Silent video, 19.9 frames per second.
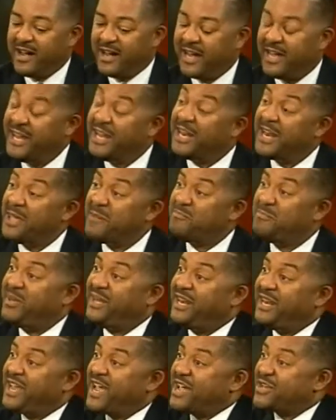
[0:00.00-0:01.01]
in a
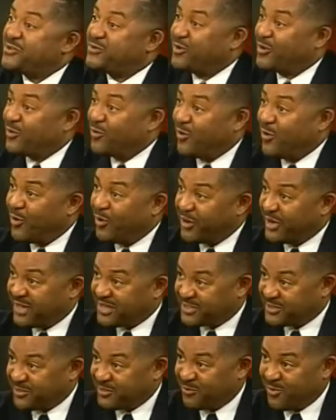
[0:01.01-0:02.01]
pediatric ward,
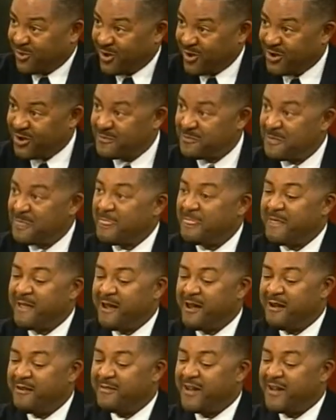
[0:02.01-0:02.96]
as it were, of